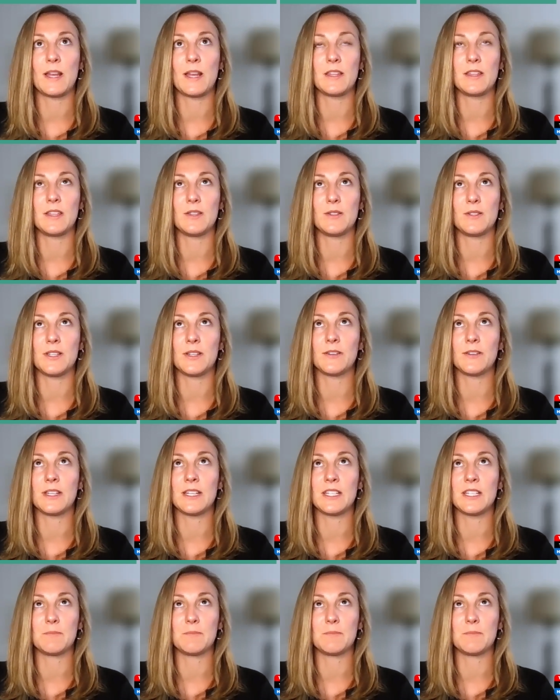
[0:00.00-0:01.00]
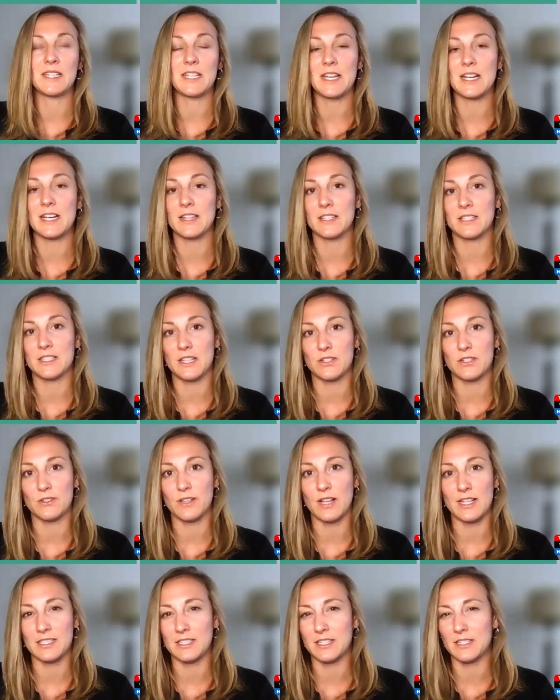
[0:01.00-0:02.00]
that the utility is maintaining the
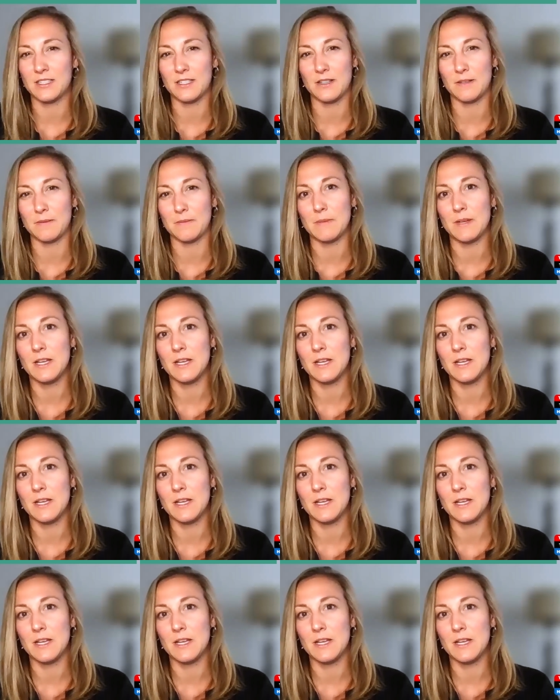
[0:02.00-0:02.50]
centralized system.